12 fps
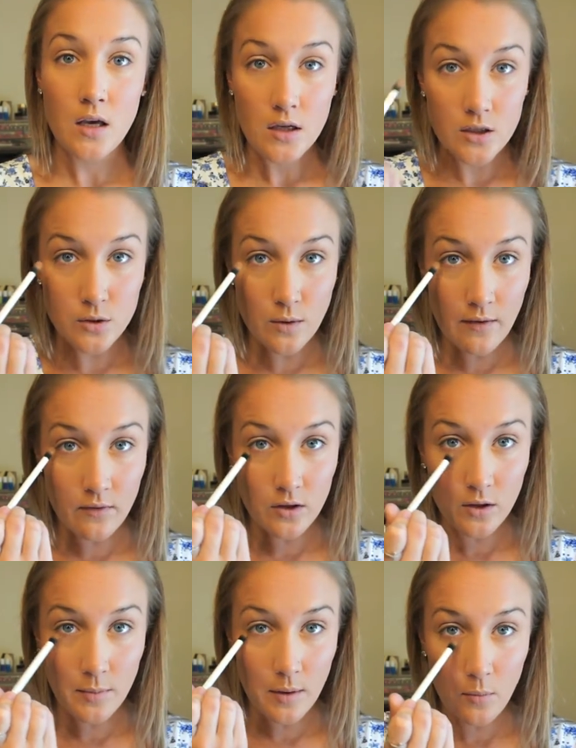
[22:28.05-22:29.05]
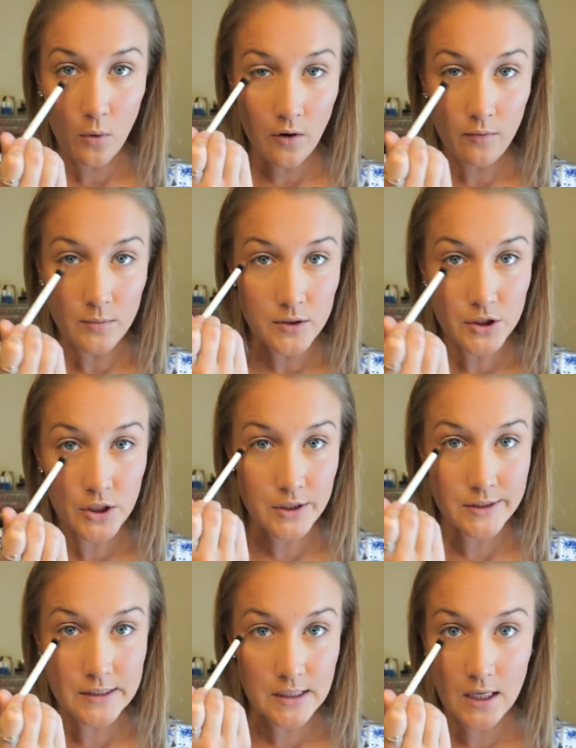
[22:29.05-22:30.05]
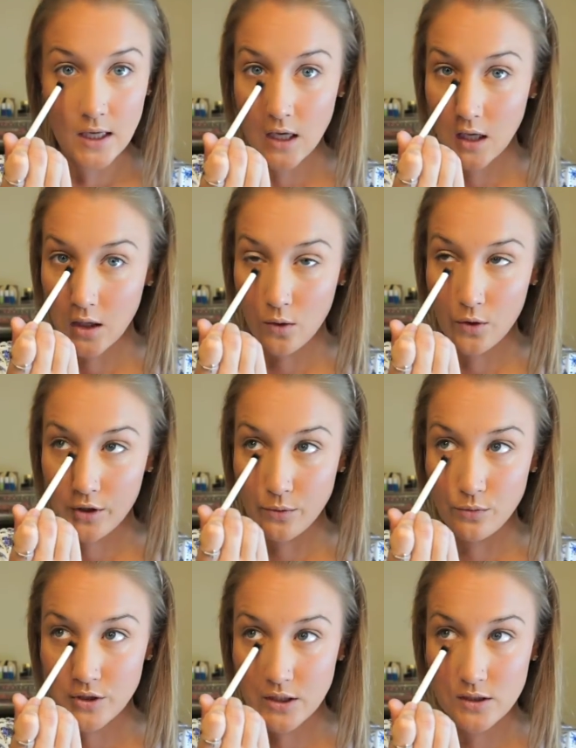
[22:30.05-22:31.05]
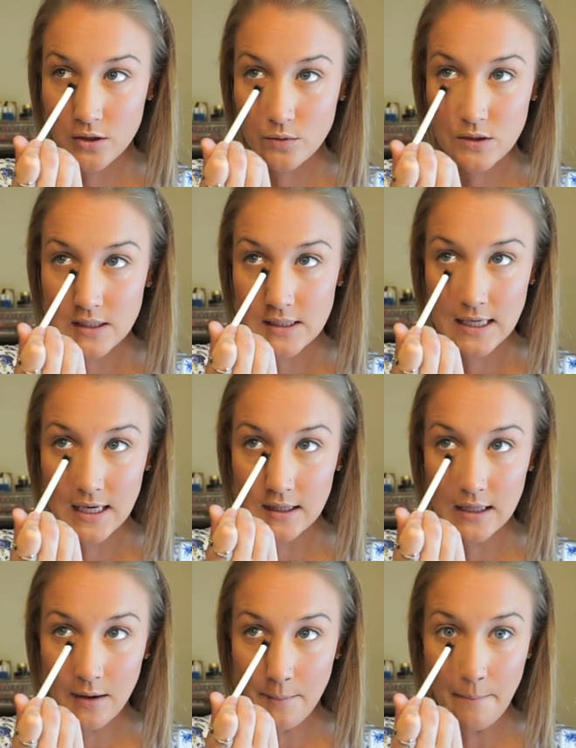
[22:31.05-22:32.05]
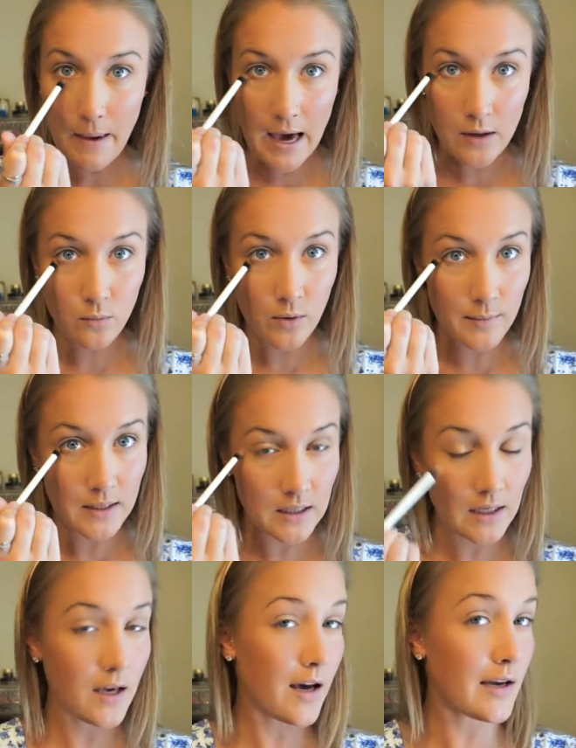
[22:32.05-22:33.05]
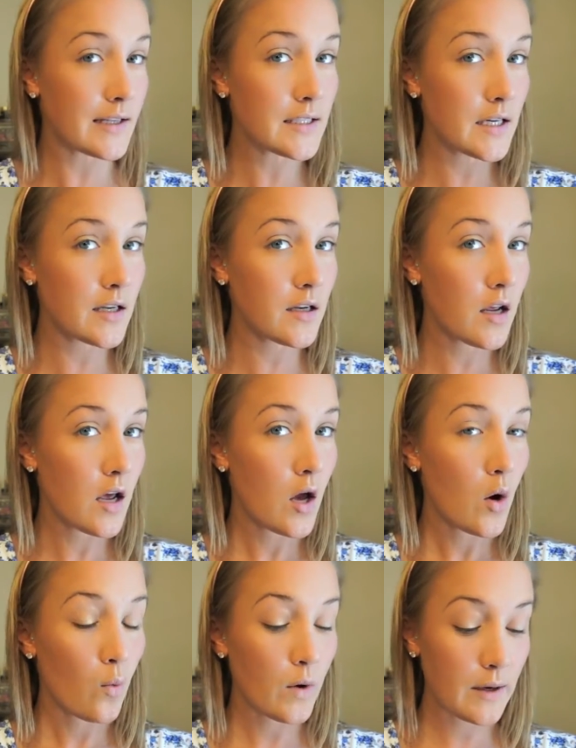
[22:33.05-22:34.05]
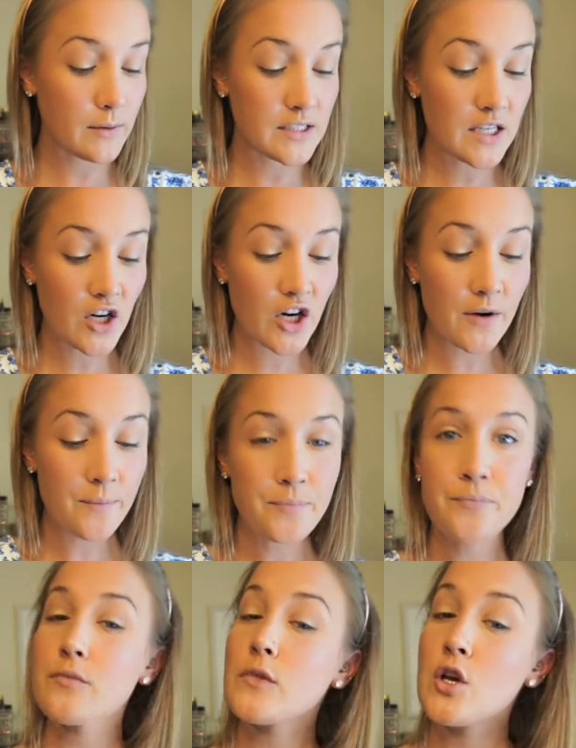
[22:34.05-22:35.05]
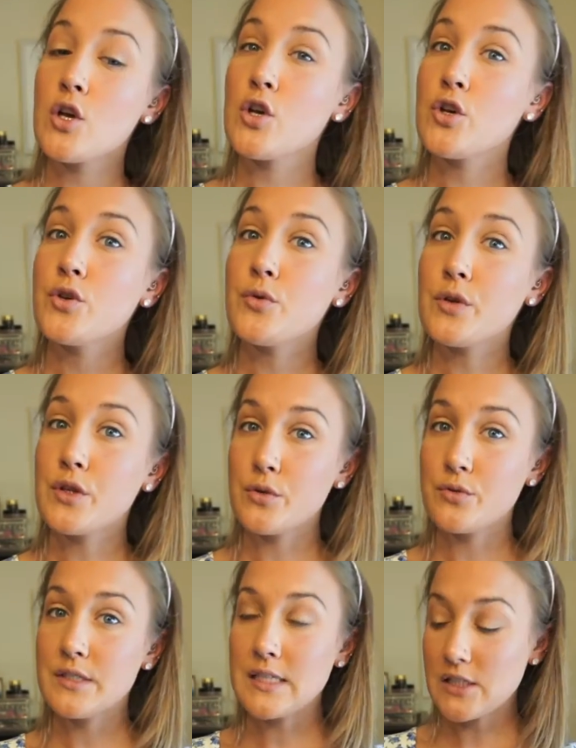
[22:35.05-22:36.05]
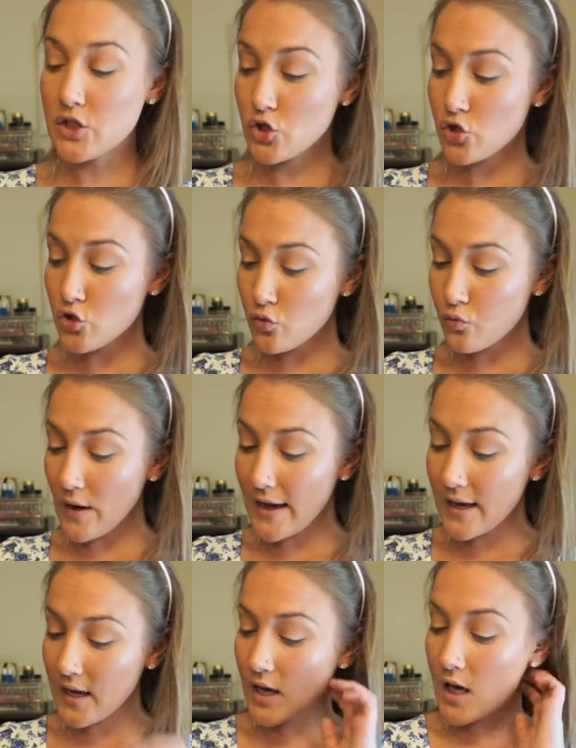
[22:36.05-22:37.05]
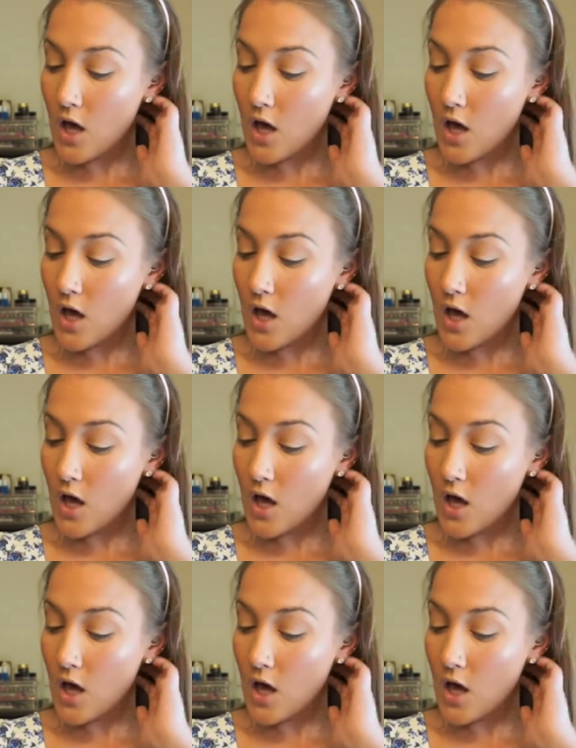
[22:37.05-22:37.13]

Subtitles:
because you have a little bit more of mature skin, or you just used to tan like a mad woman like I did when I was younger, you can use this trick.